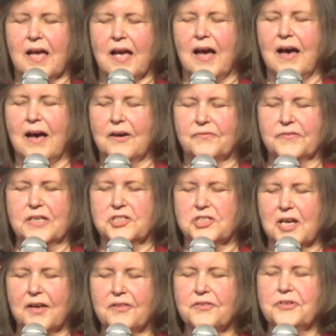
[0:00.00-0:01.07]
of each
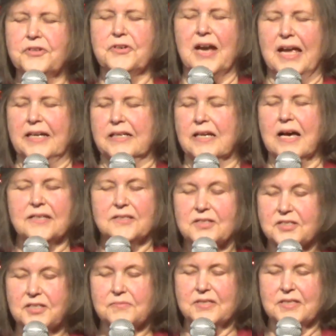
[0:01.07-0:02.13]
other and
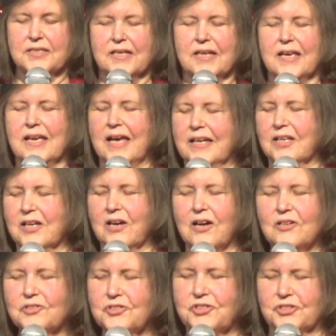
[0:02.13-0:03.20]
customs and
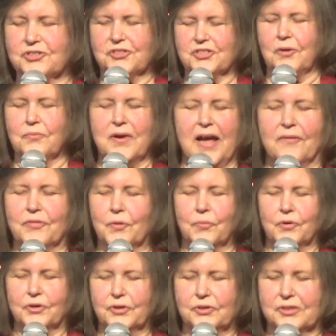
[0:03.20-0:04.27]
cultures around the
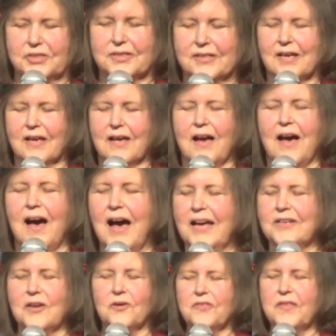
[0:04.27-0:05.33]
world. I
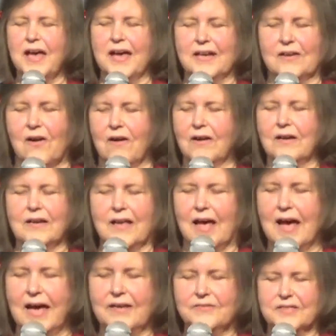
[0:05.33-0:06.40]
know that our
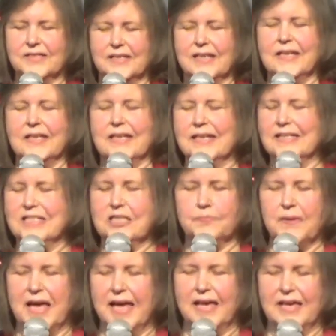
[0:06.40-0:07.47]
lives
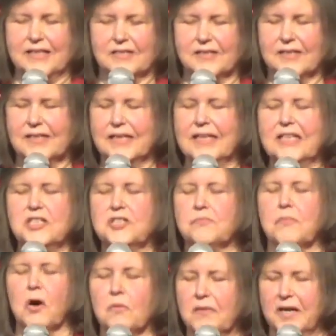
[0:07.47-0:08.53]
expand each
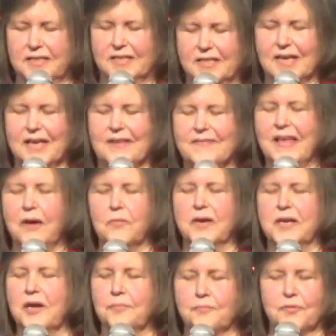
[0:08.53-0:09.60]
moment that we
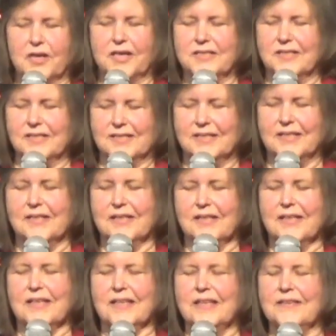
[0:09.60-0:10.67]
are present
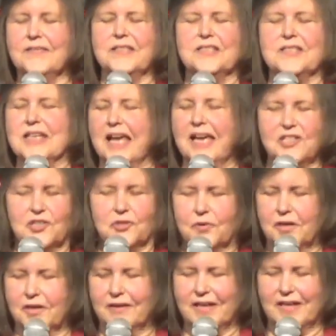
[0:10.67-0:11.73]
in this
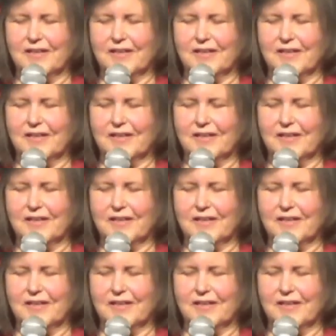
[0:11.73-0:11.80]
sanctuary